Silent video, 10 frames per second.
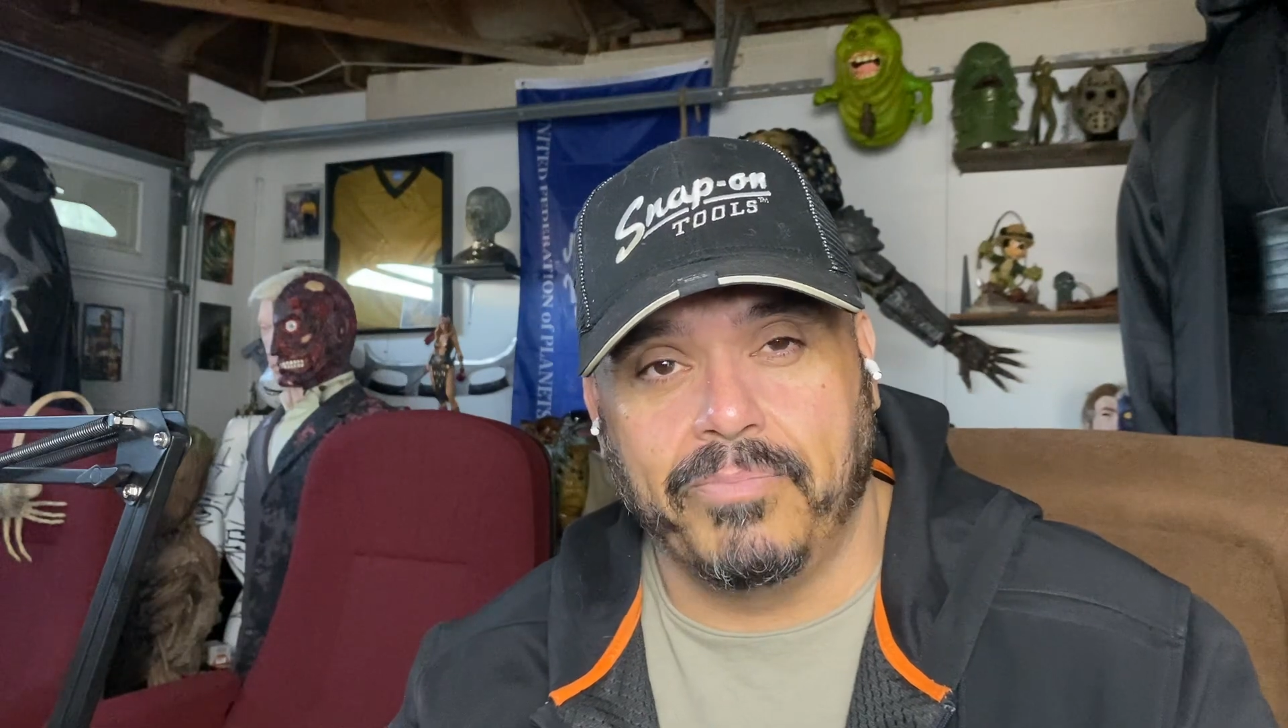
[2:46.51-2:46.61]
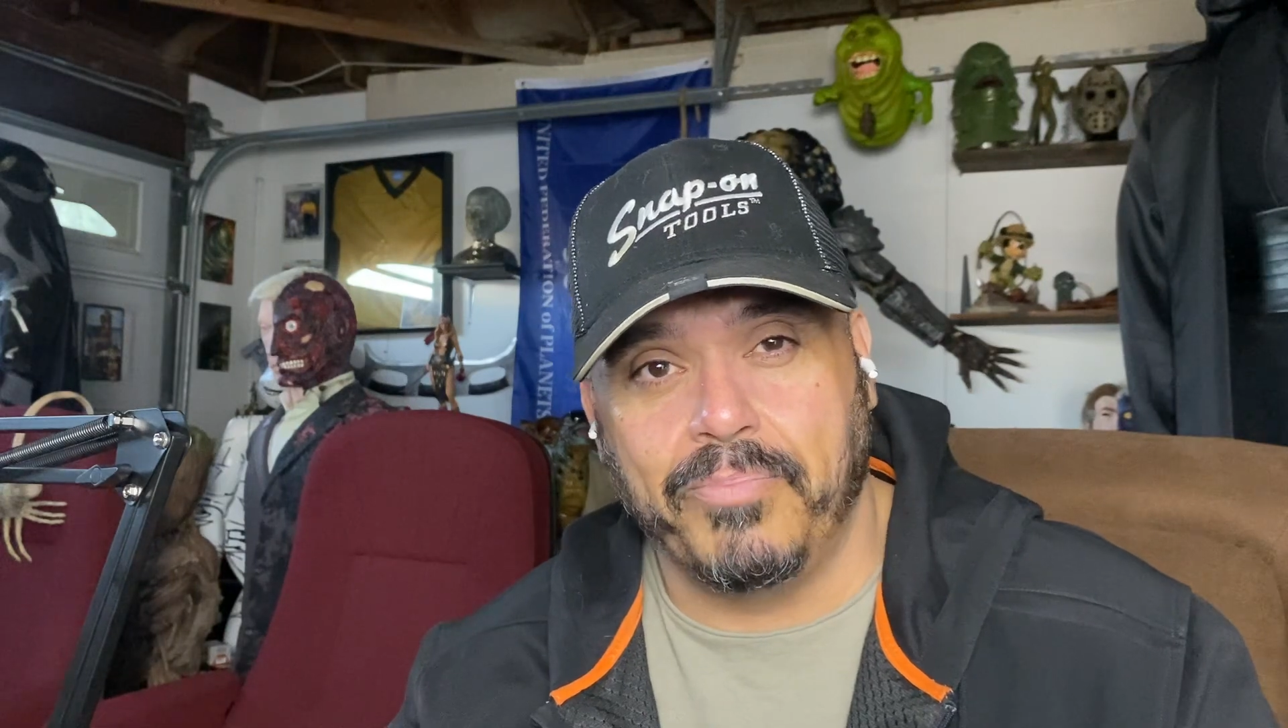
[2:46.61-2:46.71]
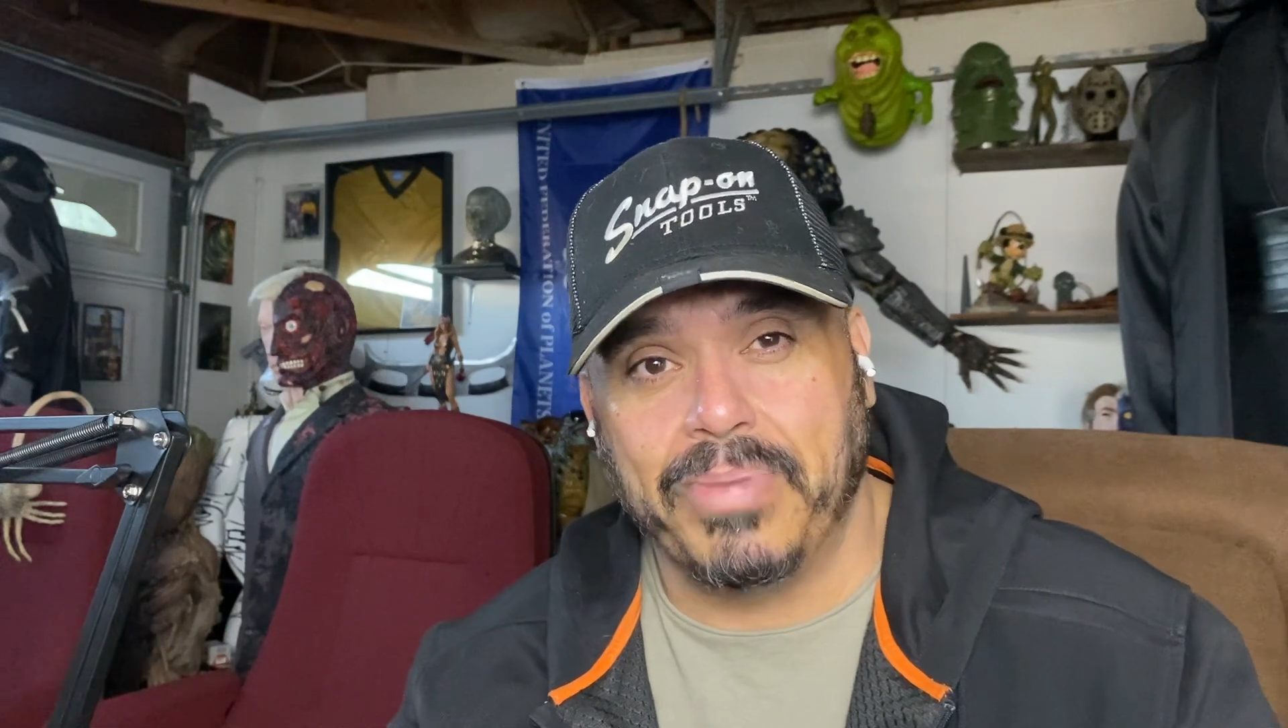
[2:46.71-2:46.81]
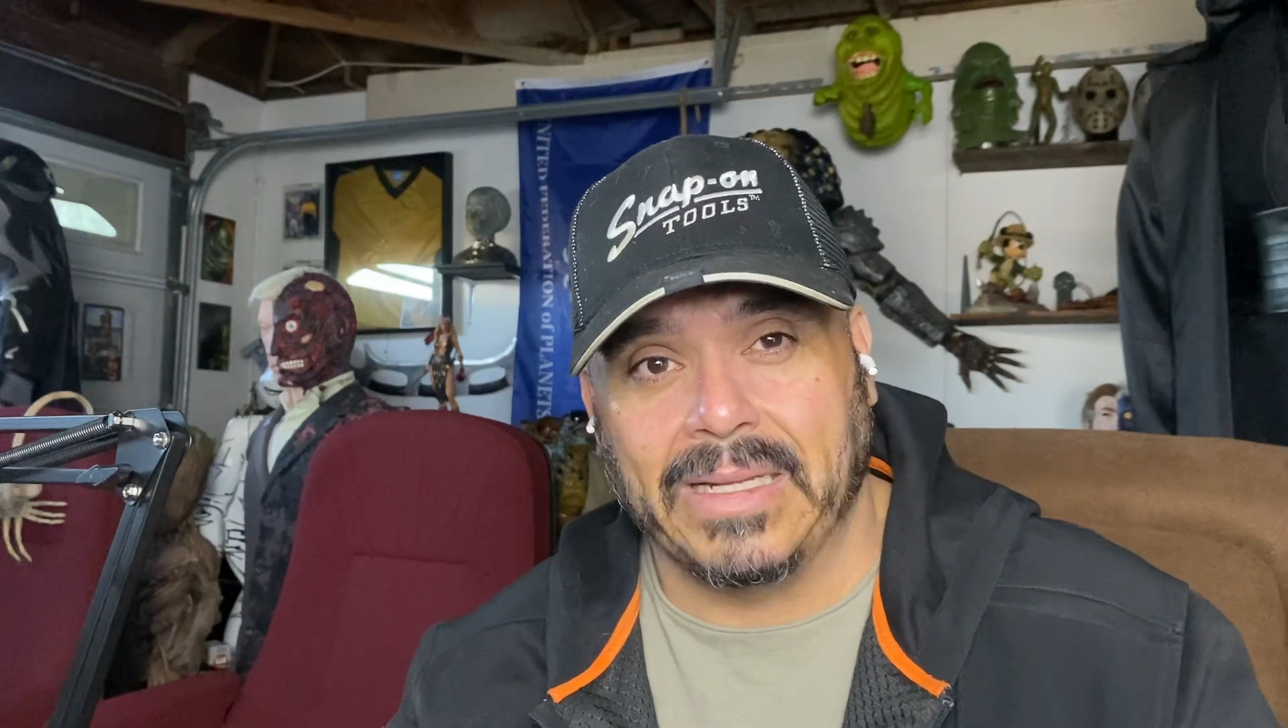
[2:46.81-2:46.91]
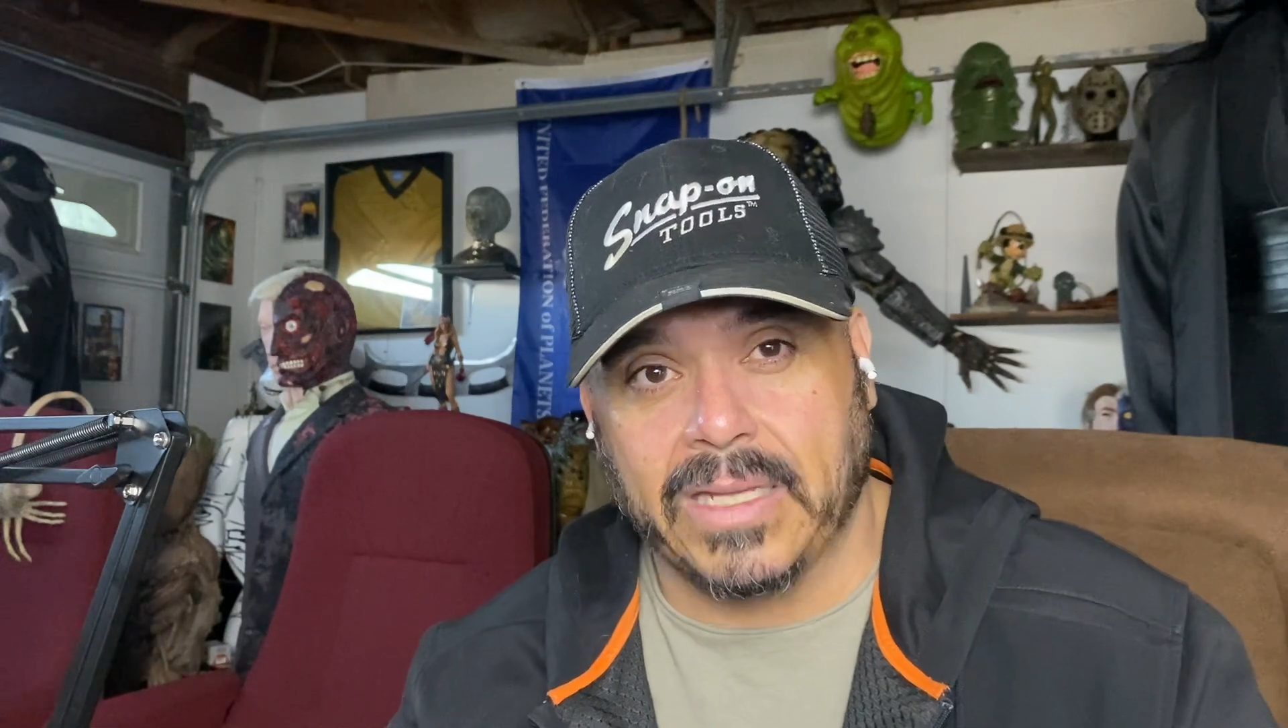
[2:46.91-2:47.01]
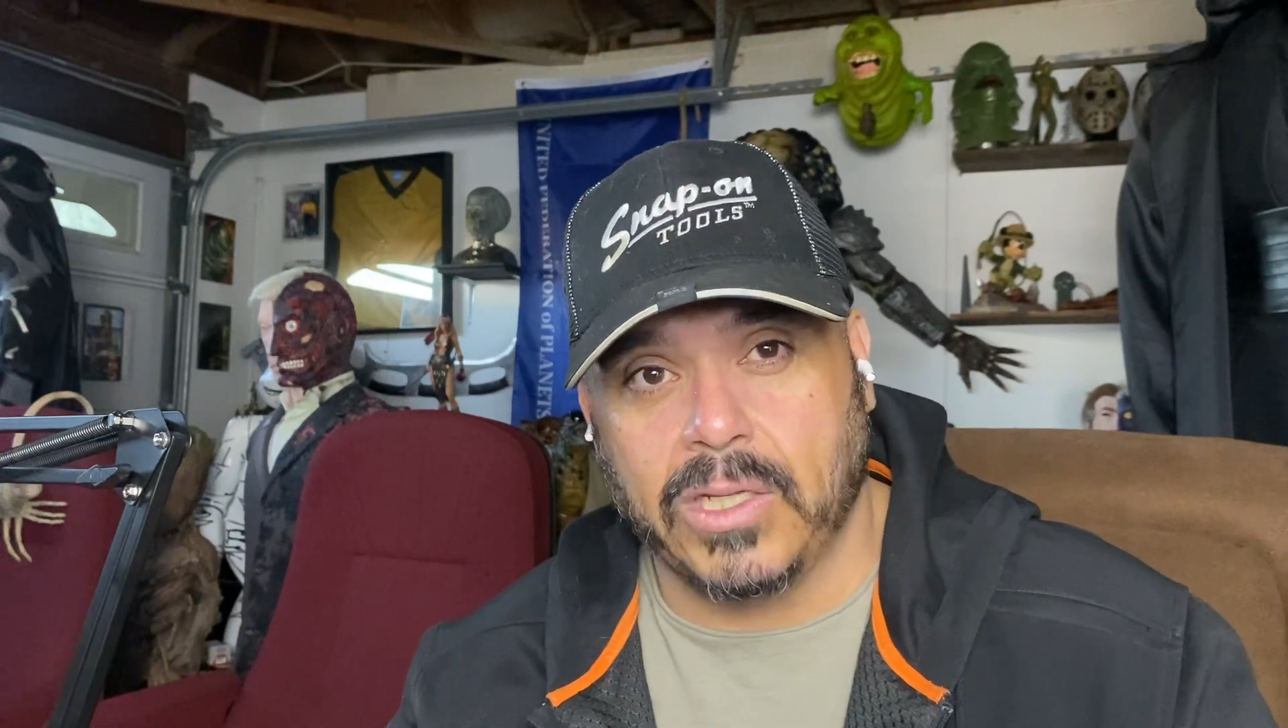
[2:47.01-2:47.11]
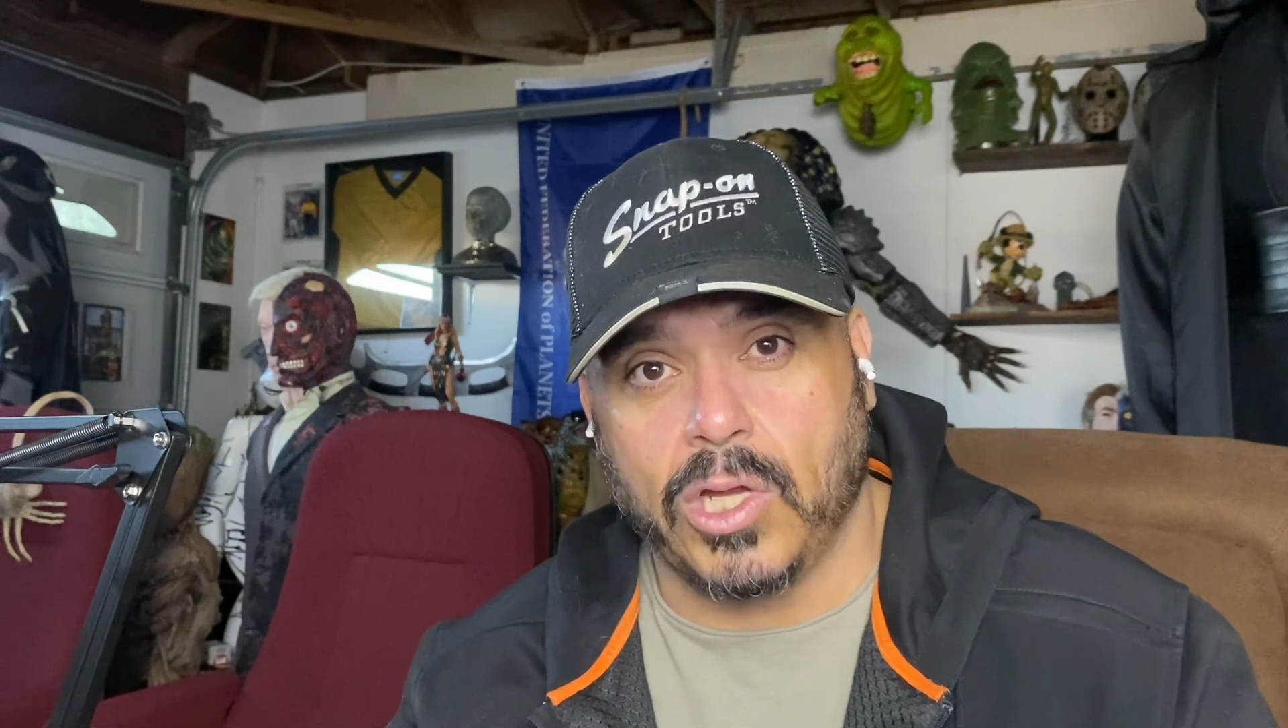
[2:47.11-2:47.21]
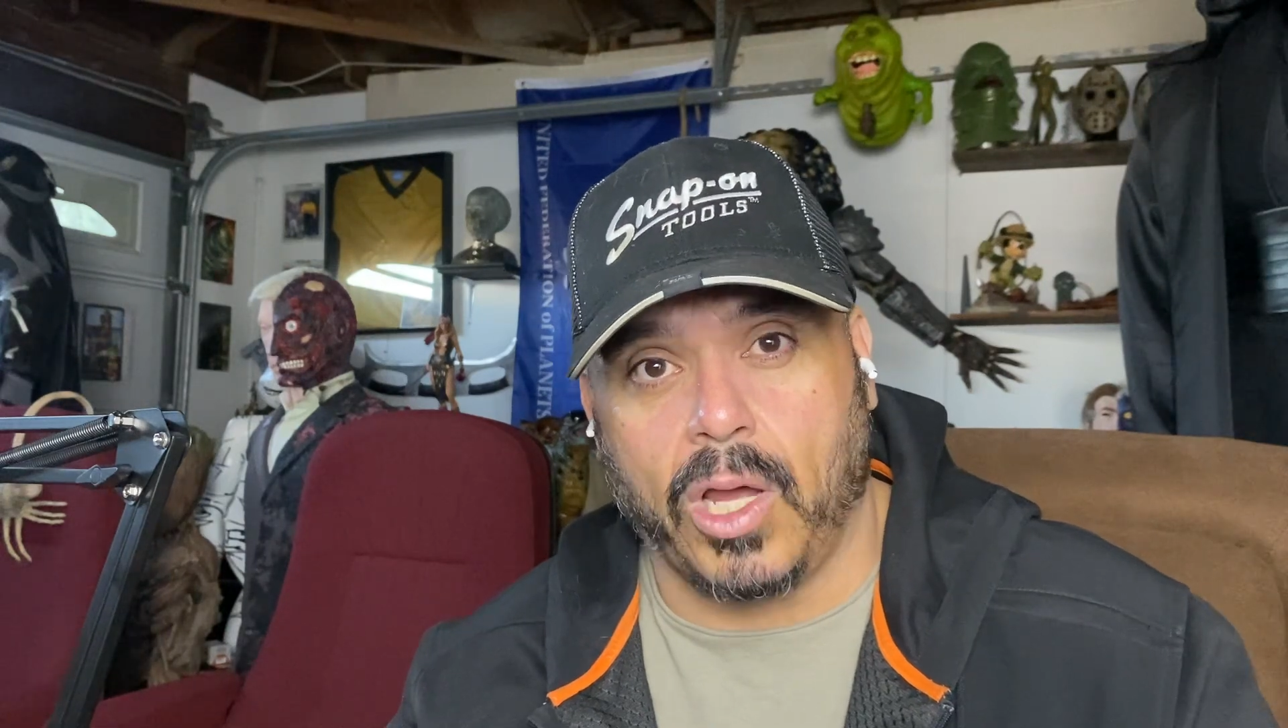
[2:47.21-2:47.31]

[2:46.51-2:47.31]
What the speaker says: billion